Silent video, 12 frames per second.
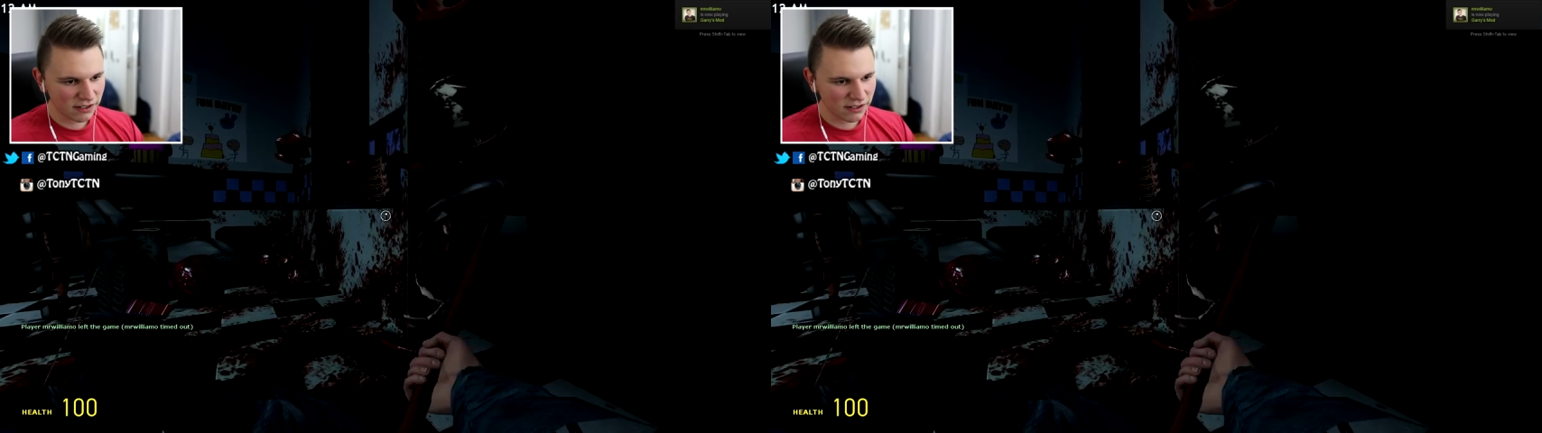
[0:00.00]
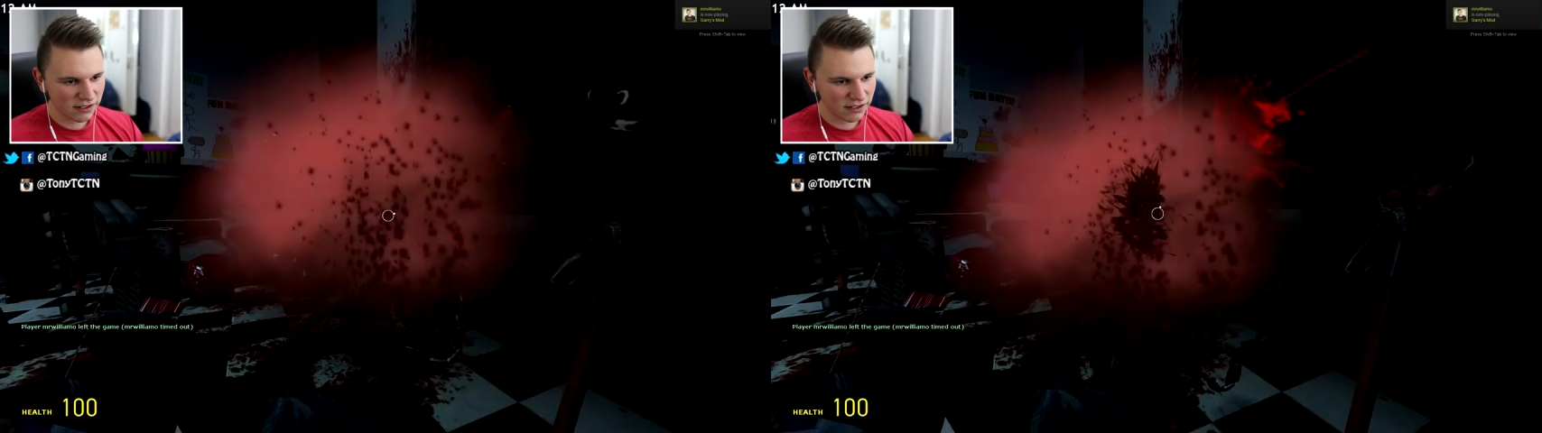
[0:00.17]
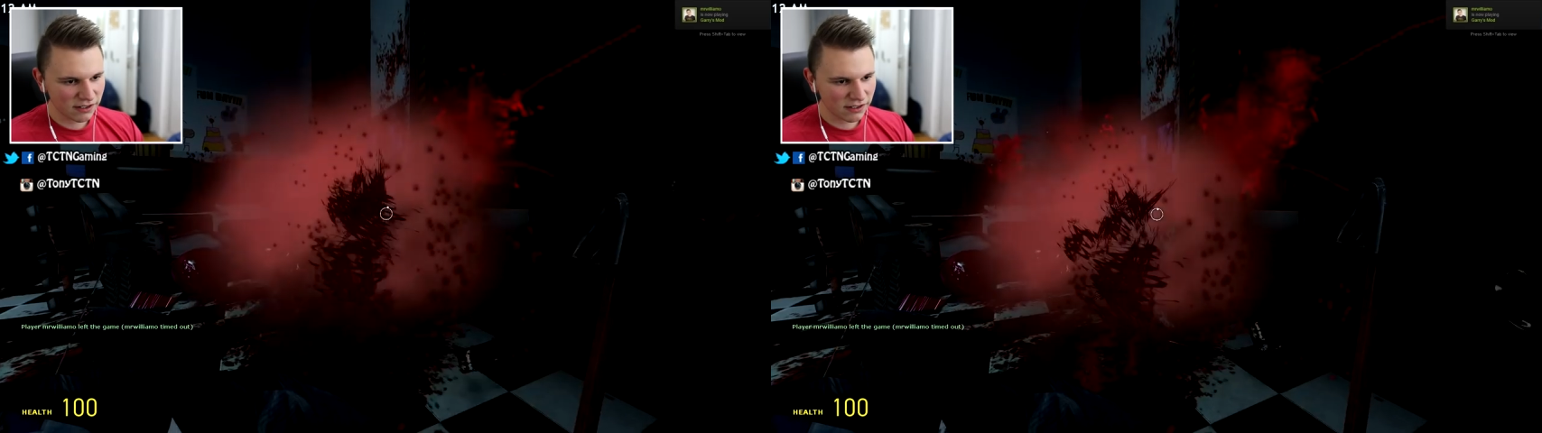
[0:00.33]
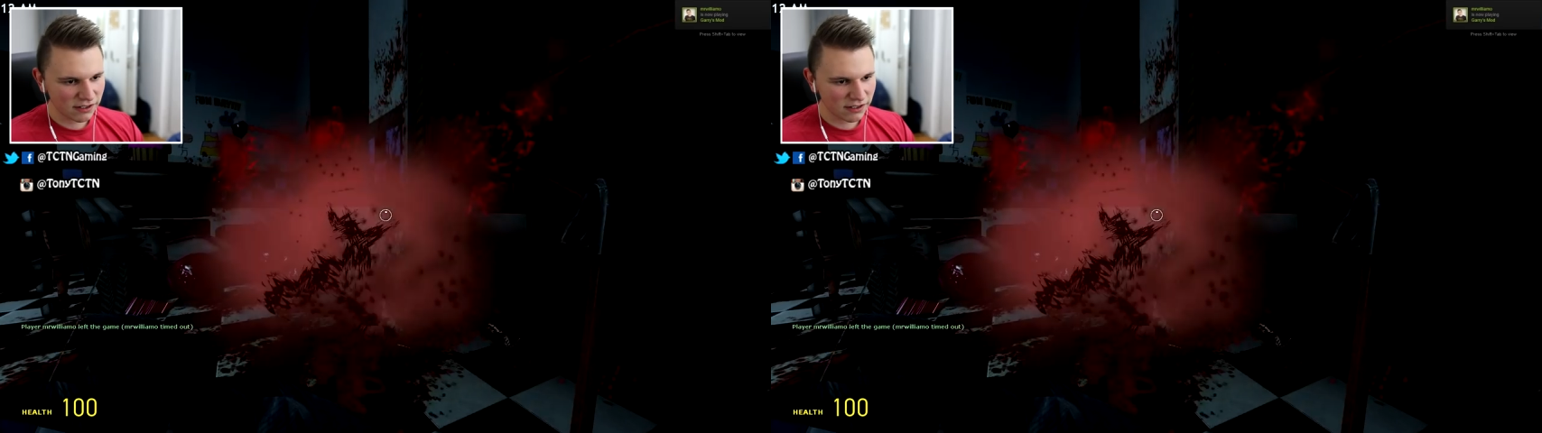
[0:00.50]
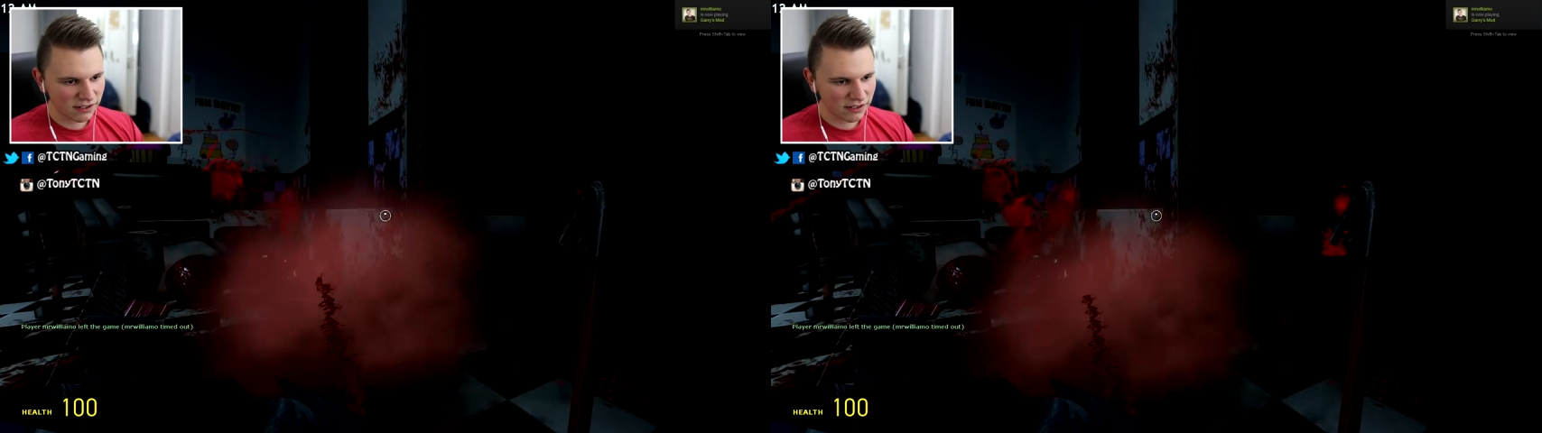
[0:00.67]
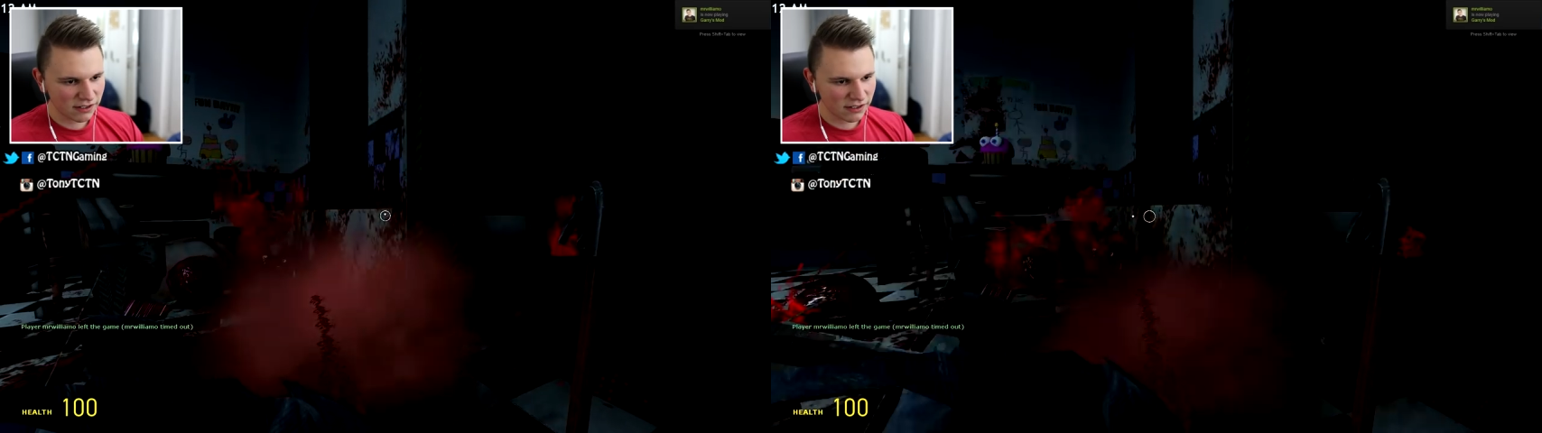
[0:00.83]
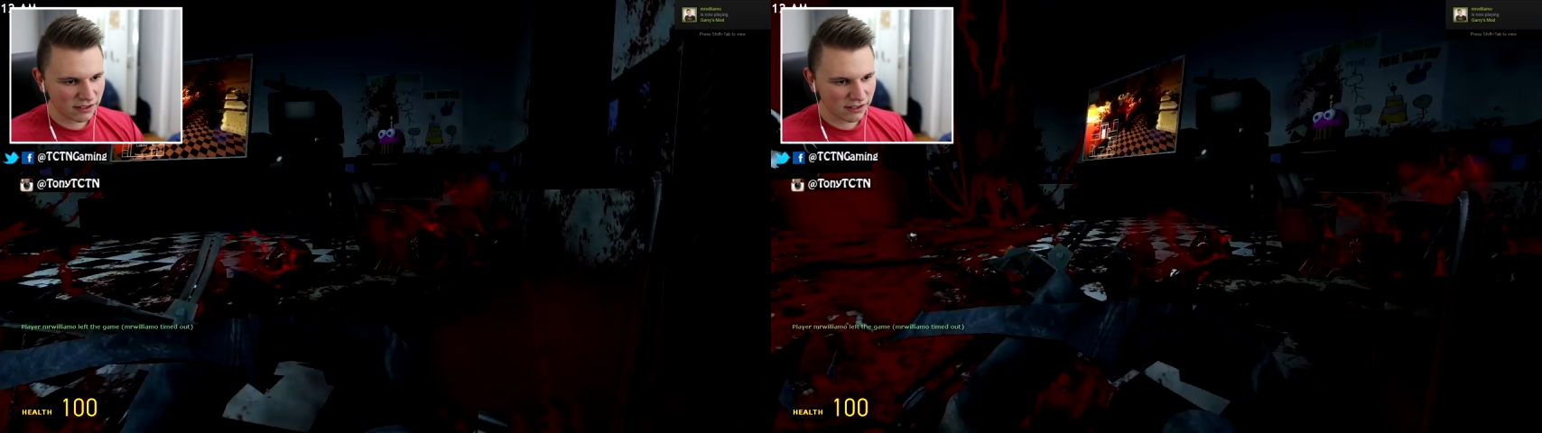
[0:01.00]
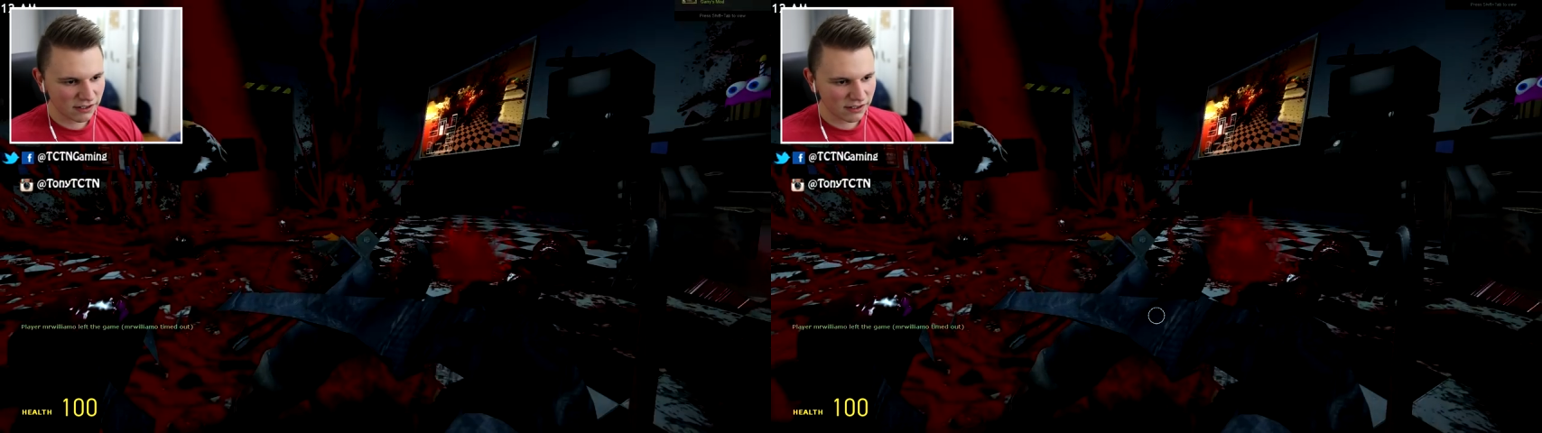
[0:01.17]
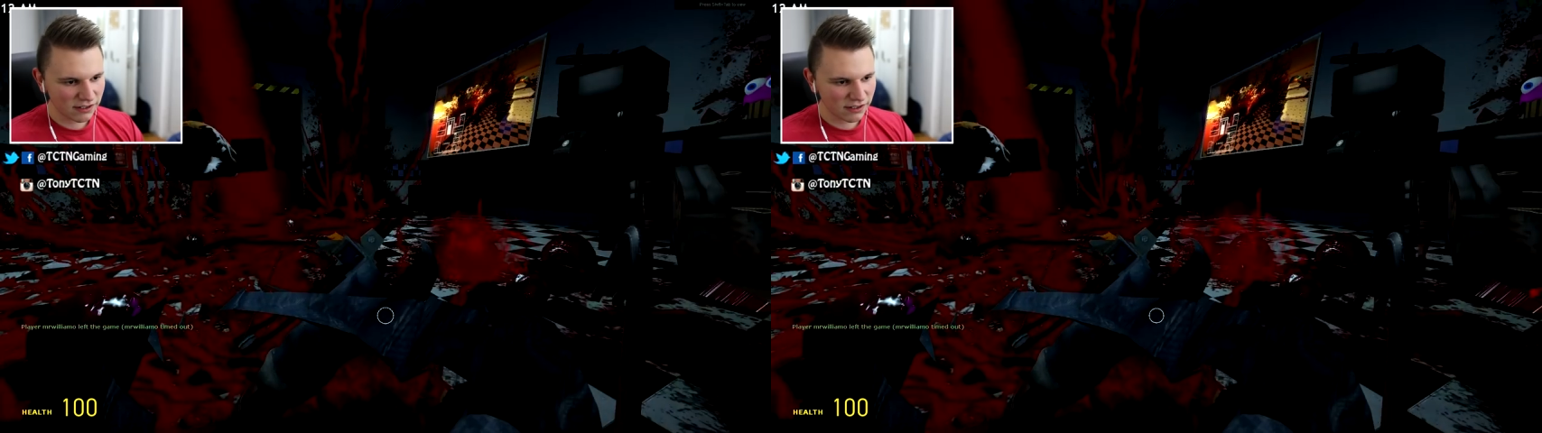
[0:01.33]
What, you
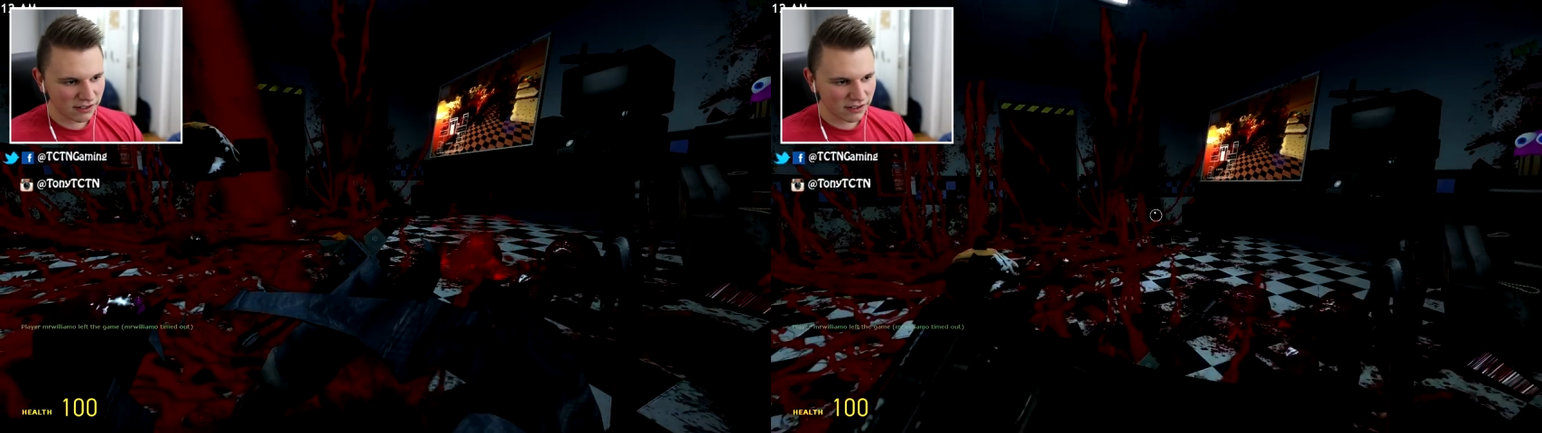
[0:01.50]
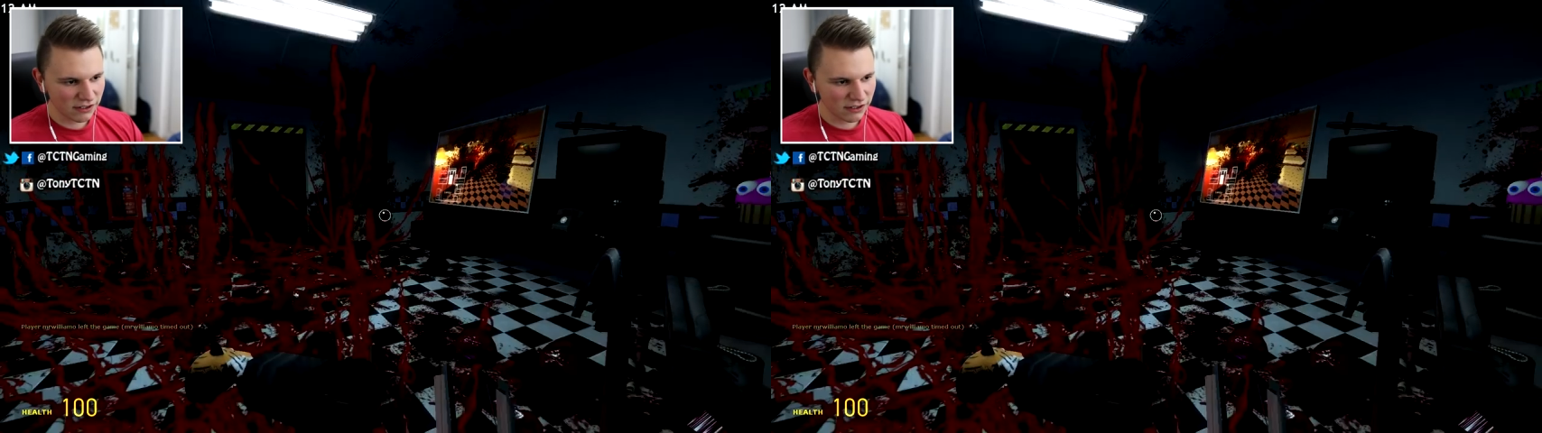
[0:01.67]
decapitated me?